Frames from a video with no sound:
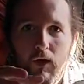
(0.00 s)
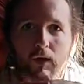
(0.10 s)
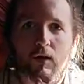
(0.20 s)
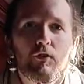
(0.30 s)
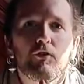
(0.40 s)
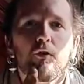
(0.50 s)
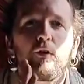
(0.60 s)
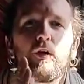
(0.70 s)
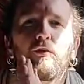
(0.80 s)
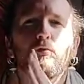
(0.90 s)
You know, so
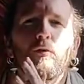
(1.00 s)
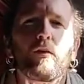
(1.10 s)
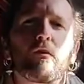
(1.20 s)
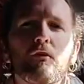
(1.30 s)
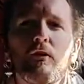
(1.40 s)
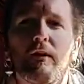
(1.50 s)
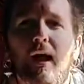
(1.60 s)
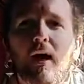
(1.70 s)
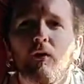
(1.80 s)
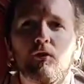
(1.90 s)
it's really learning
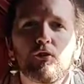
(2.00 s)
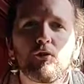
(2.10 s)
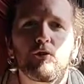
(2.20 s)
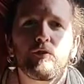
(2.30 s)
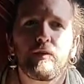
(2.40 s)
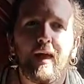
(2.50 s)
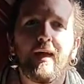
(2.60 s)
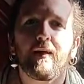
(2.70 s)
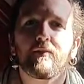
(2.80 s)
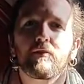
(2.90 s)
how to
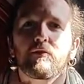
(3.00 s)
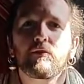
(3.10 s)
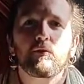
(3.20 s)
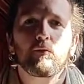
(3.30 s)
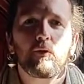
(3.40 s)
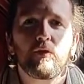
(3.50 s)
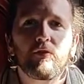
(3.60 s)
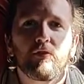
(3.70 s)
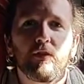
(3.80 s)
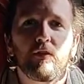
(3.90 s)
dance with
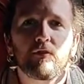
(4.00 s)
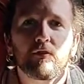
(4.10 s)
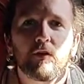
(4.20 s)
these